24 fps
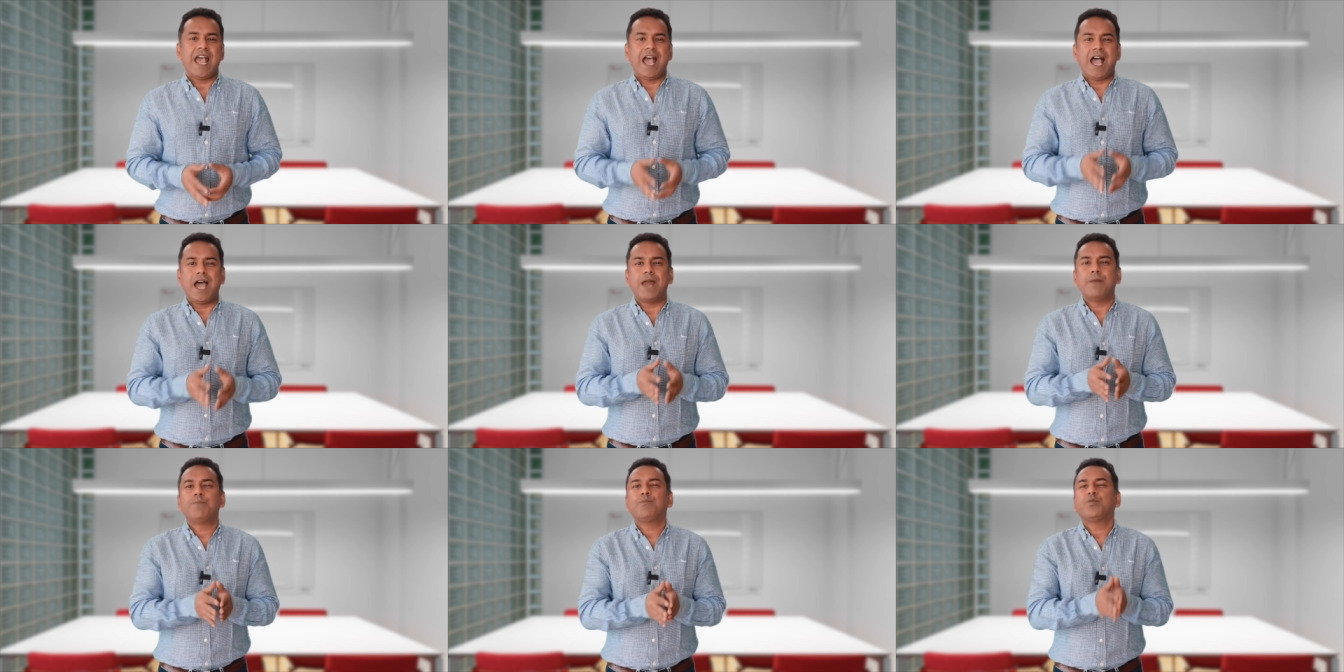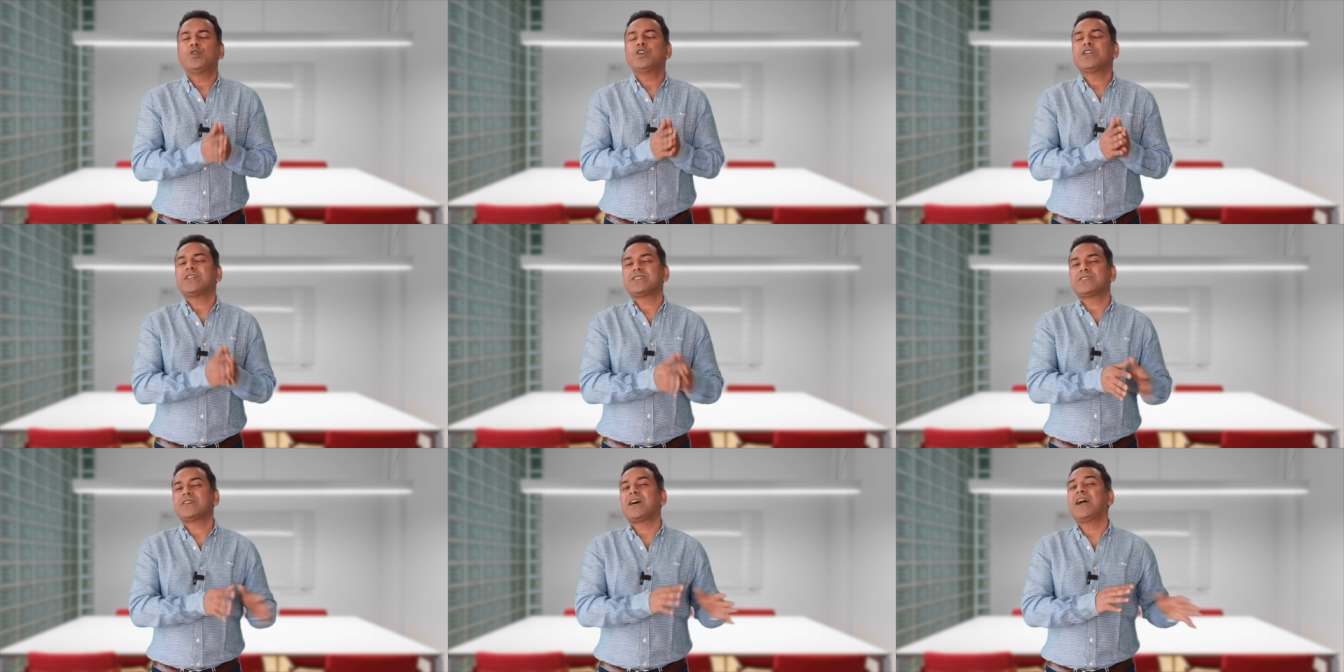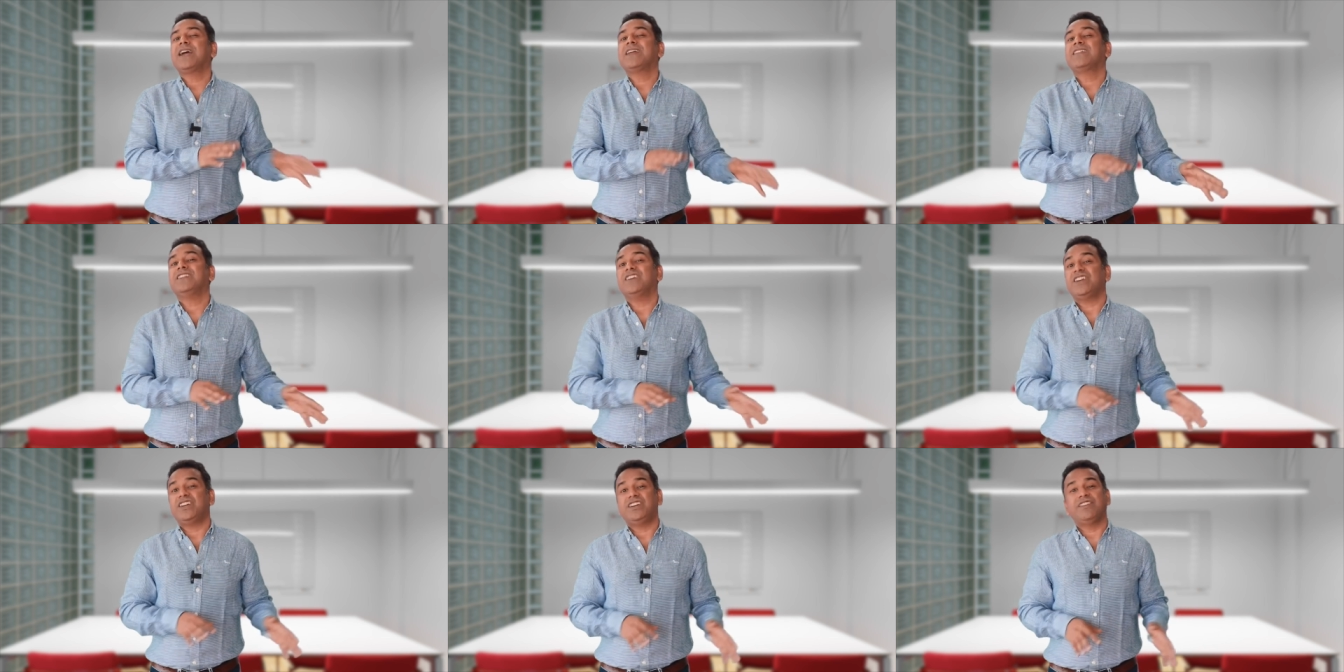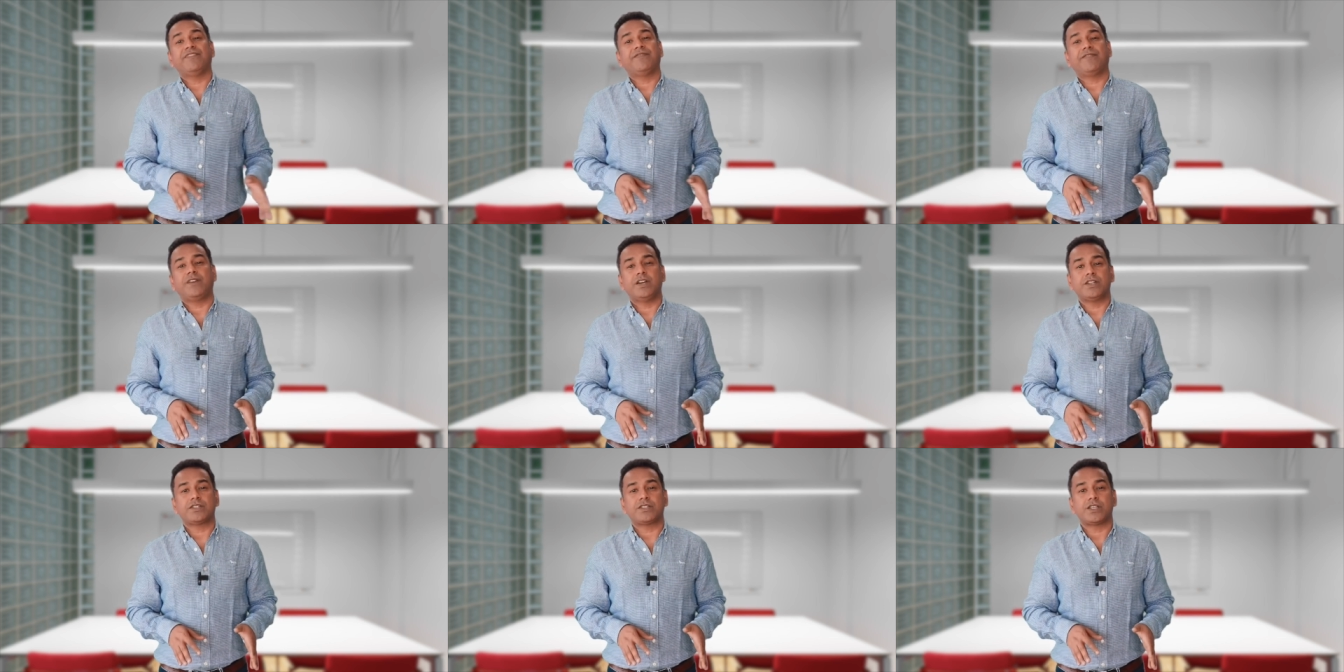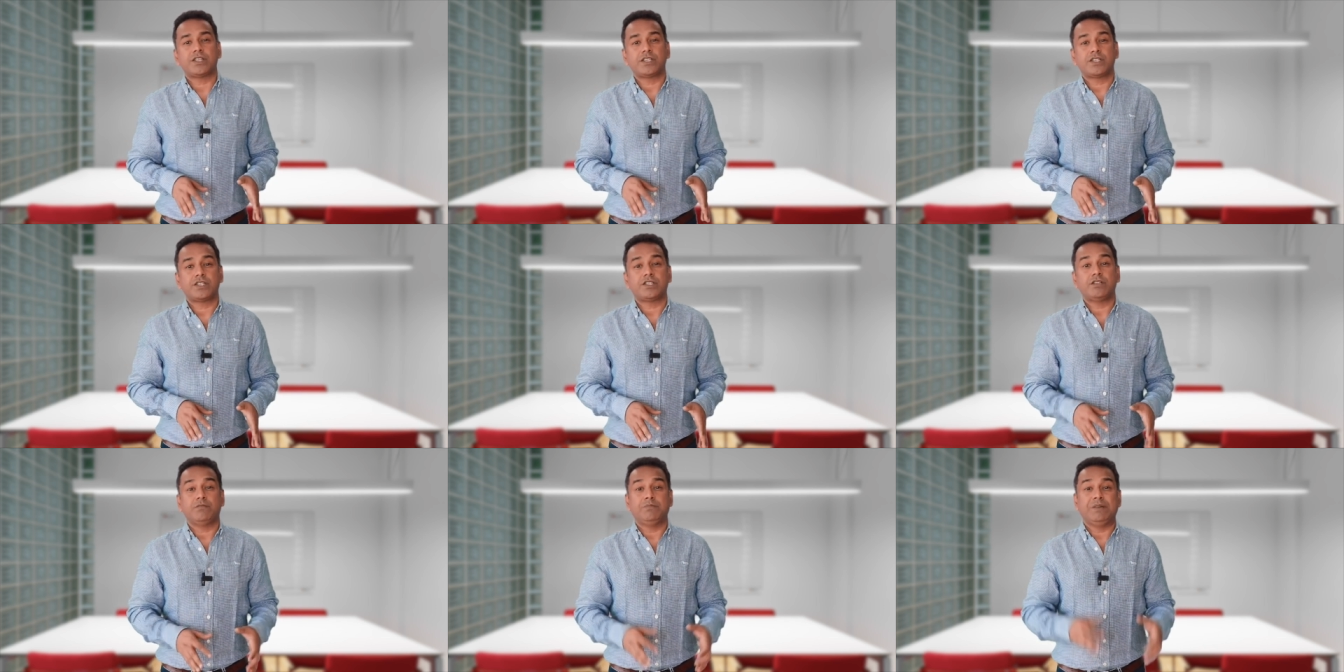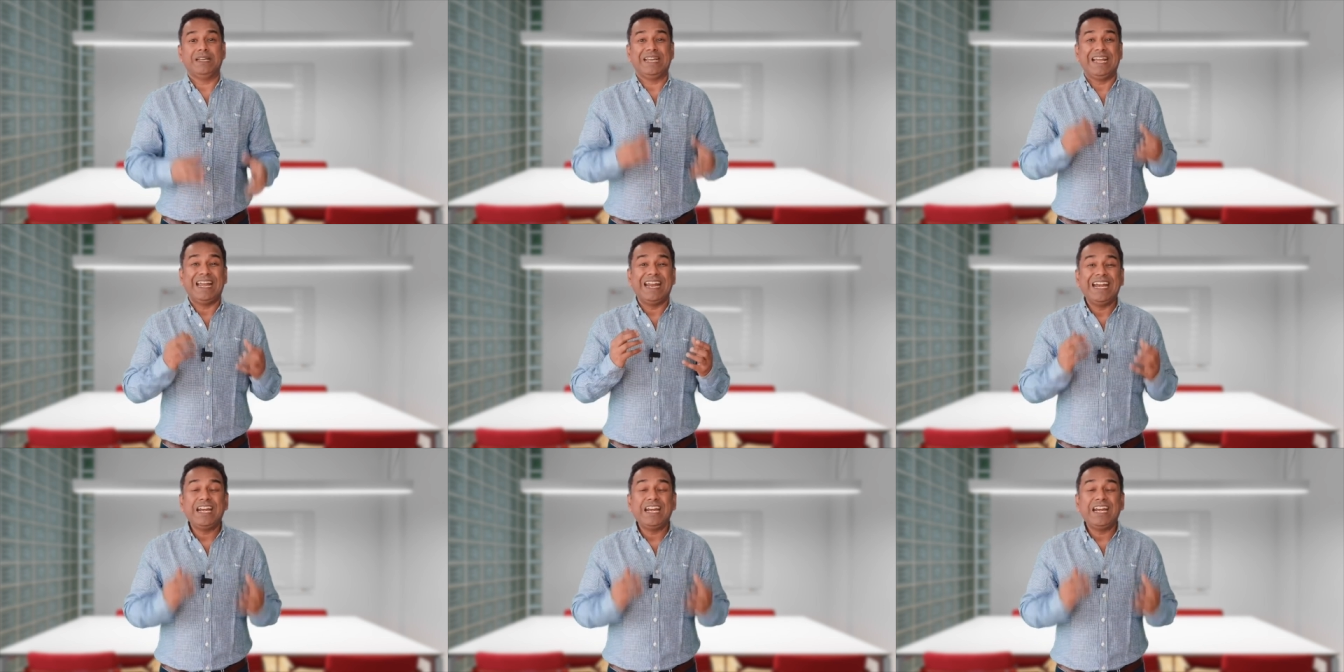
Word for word: and put aside their differences to be